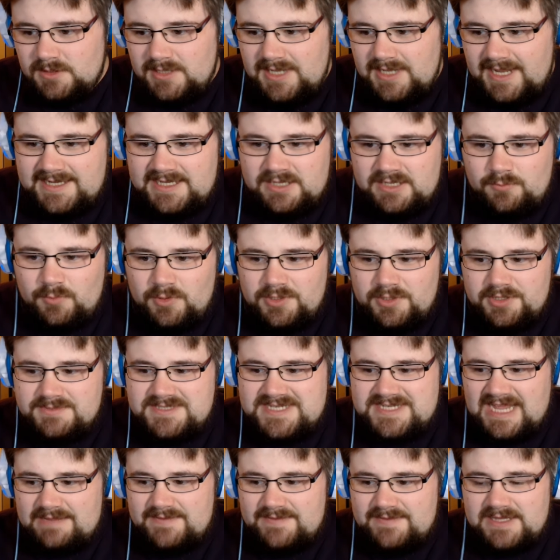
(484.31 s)
and you want them
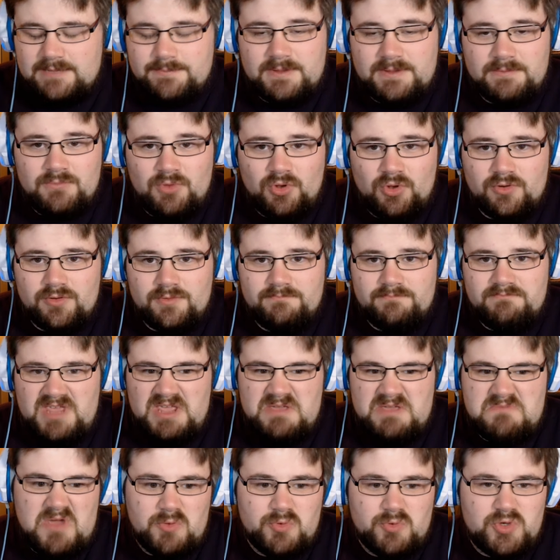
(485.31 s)
to have a little bit more
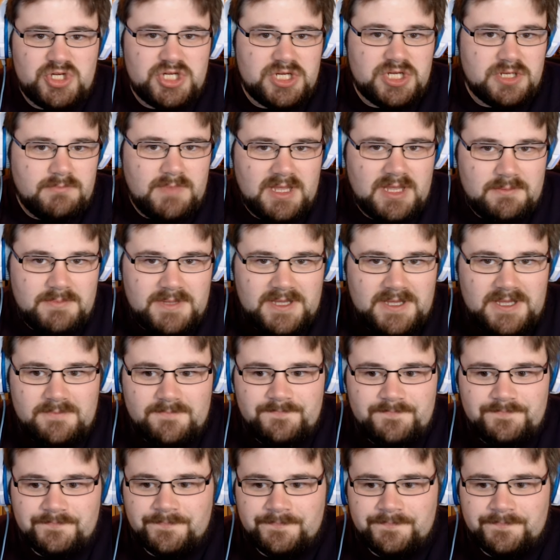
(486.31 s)
emotion, maybe...